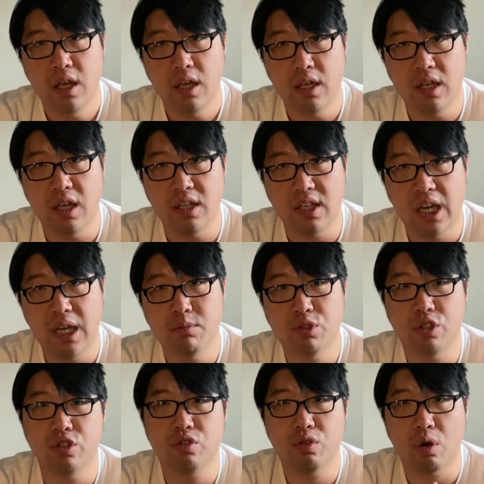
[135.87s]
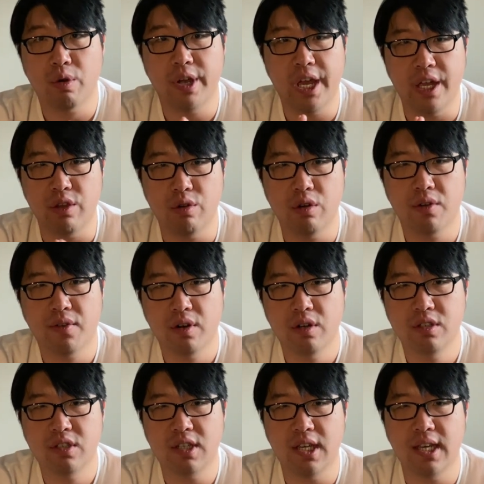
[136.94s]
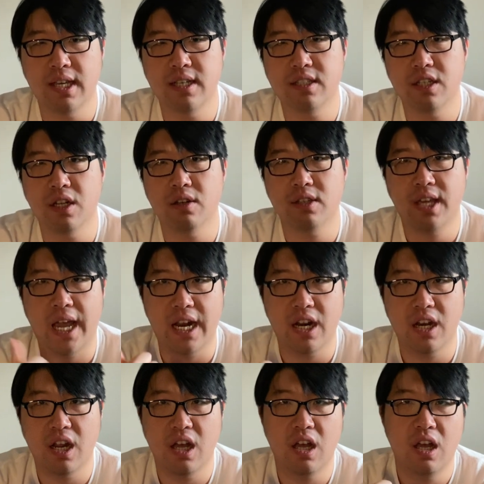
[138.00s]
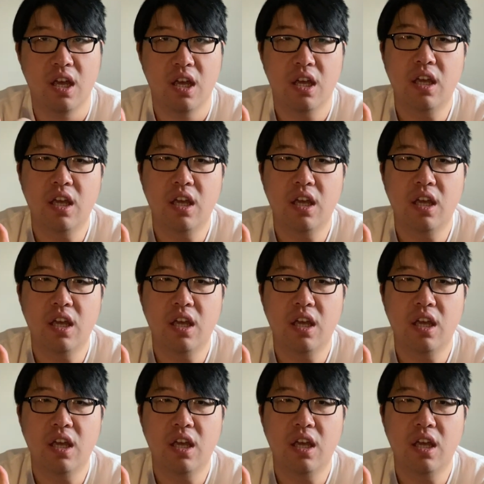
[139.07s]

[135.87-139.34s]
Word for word: uh, game's uh, story and universe is, you know, Canada,